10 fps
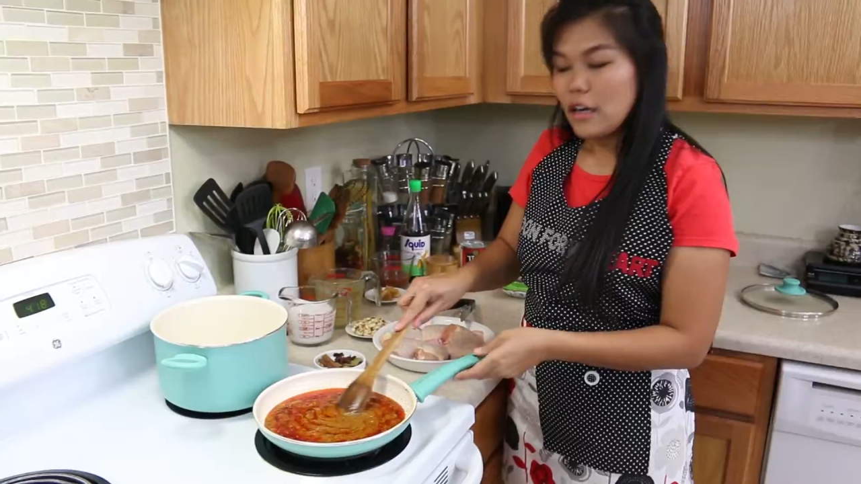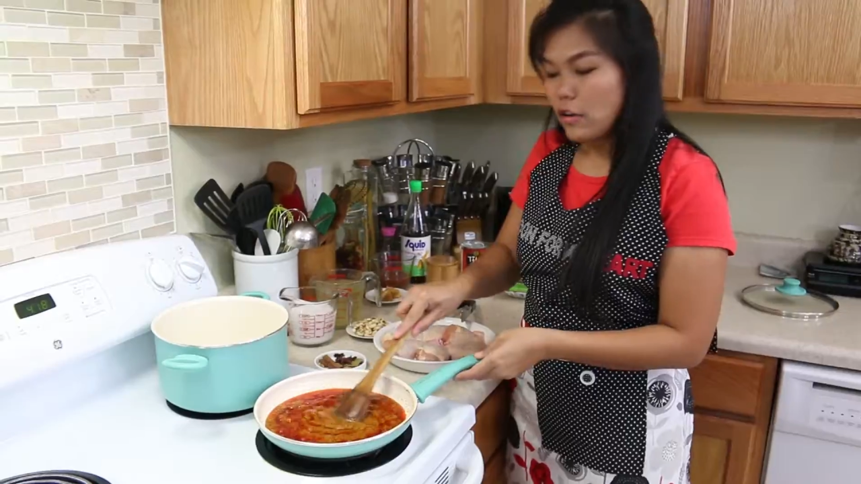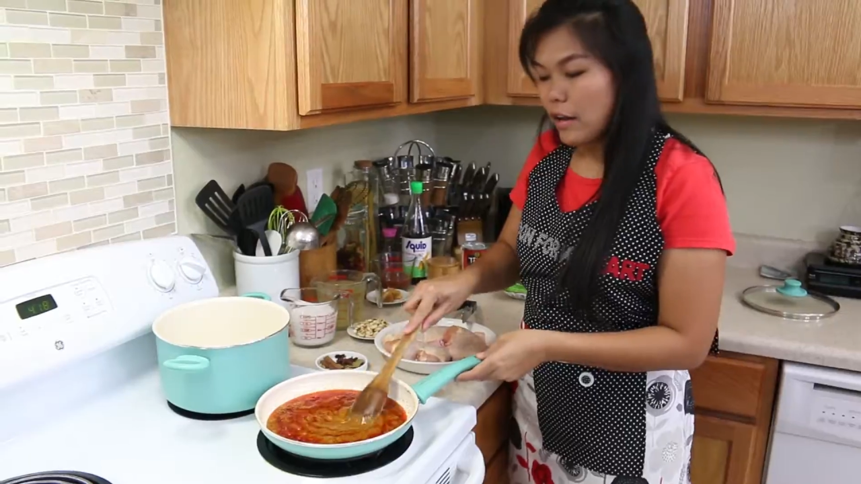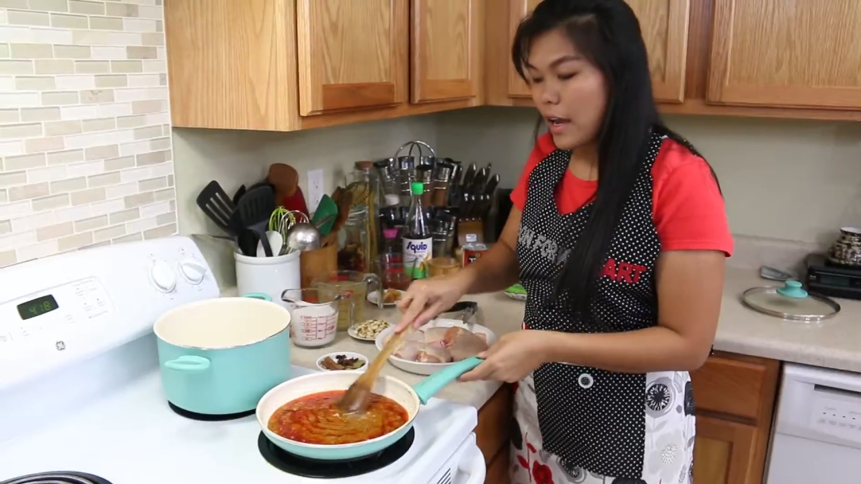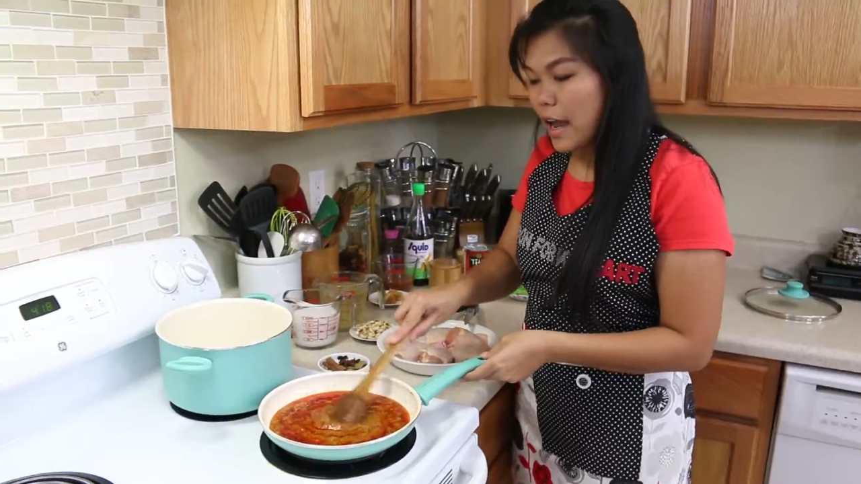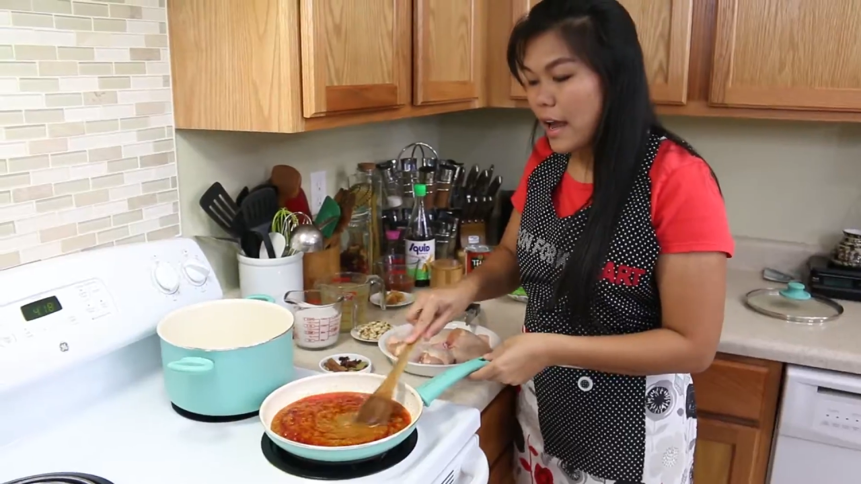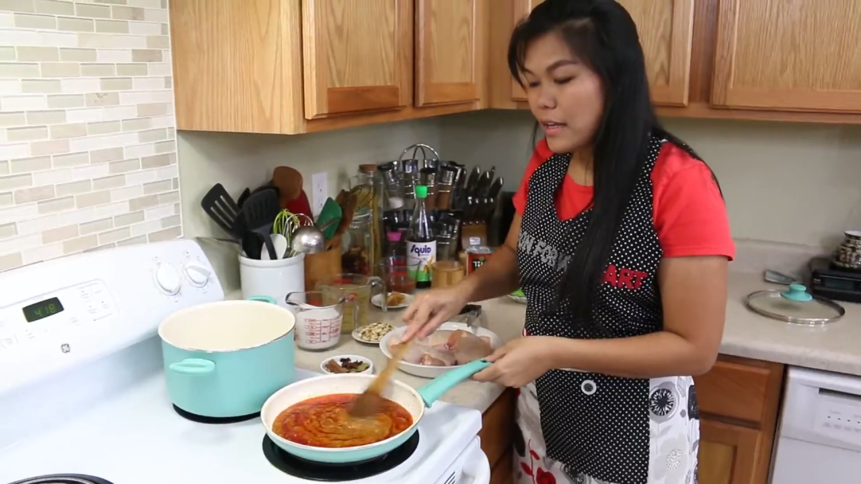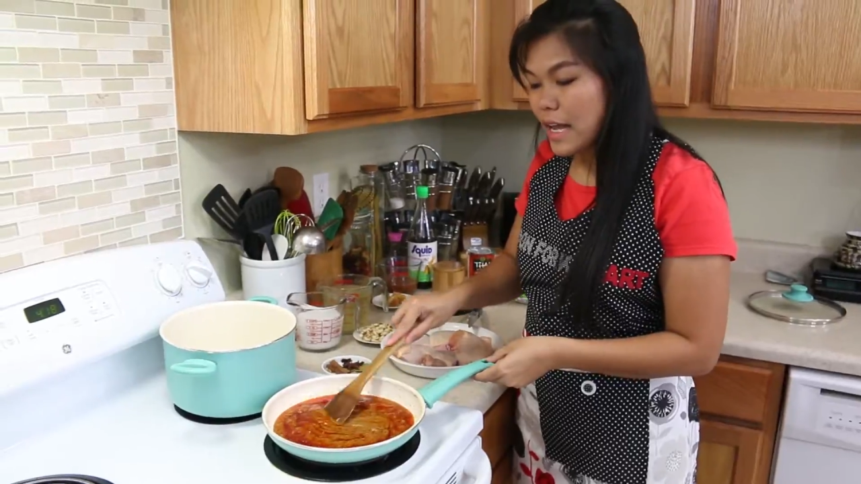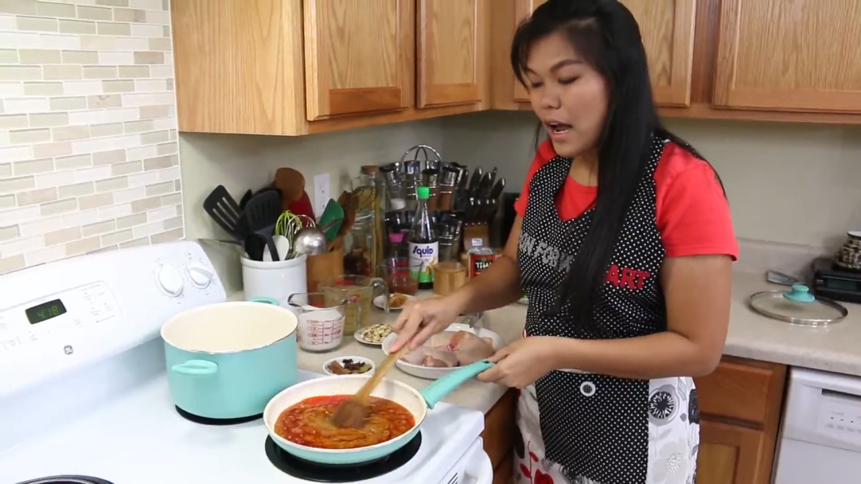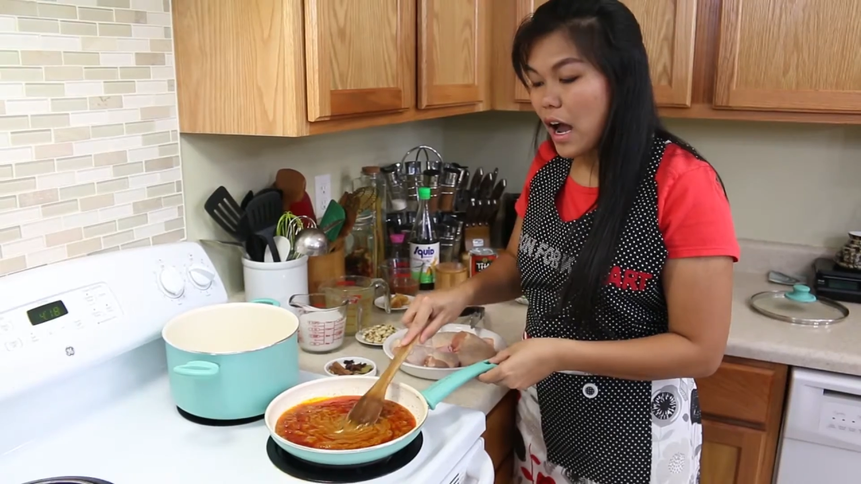okay
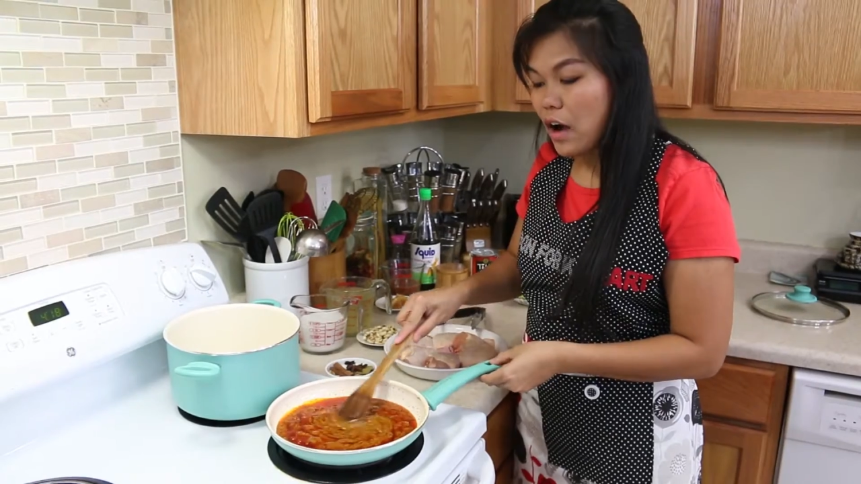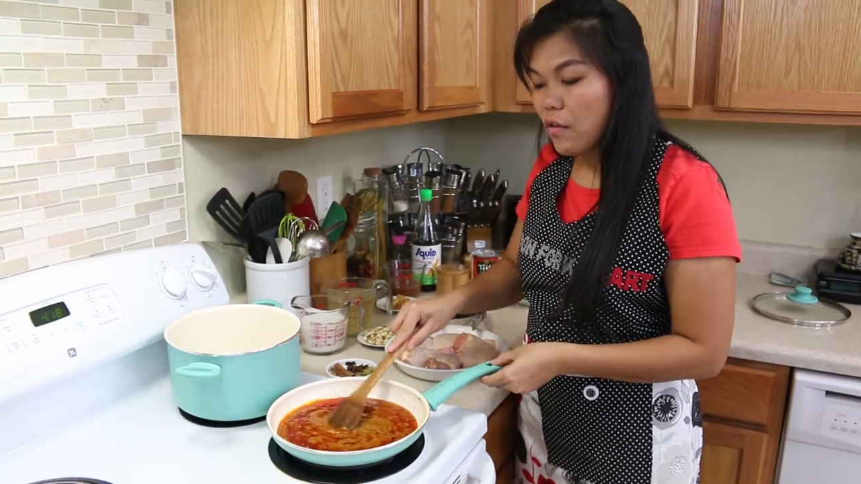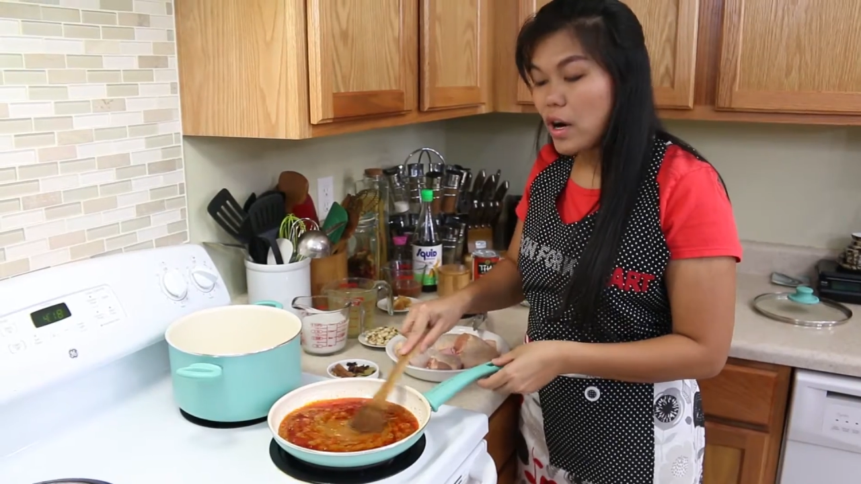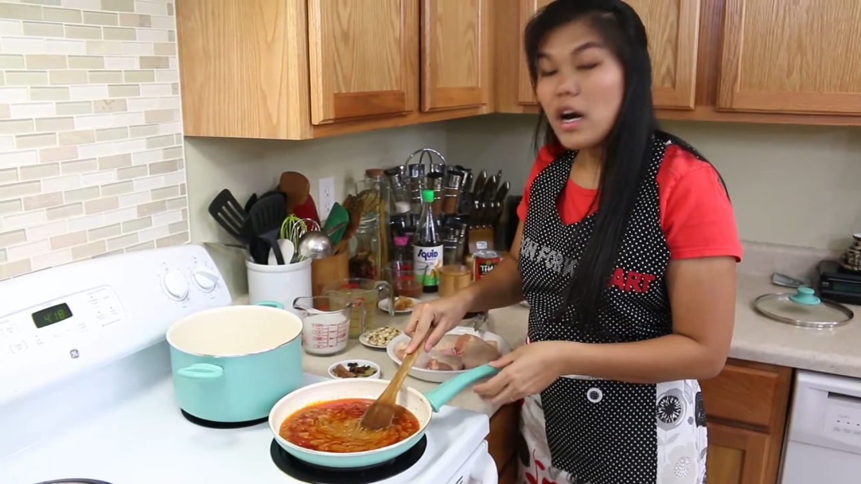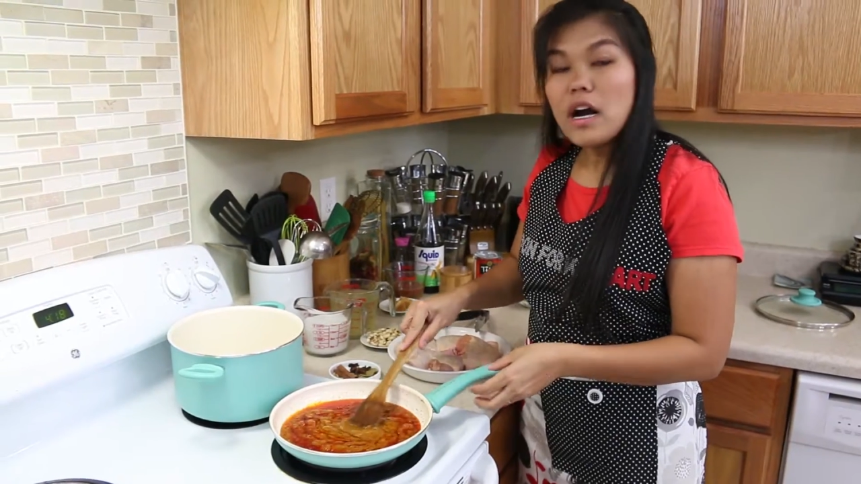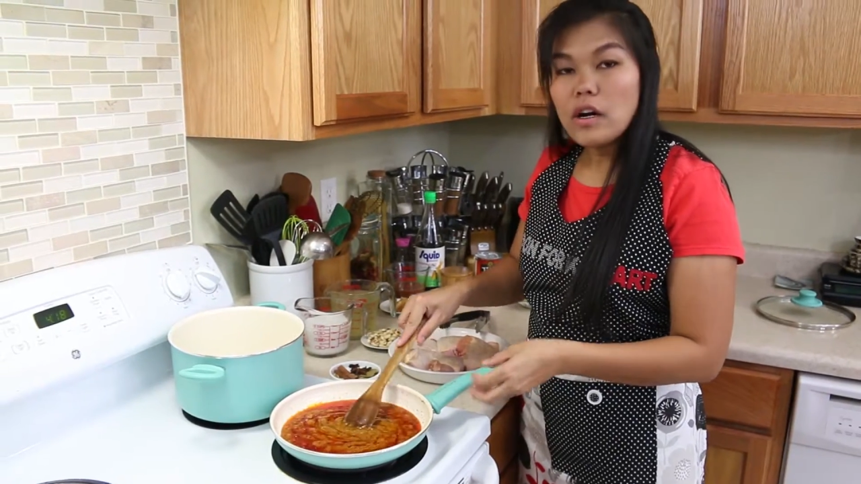and now our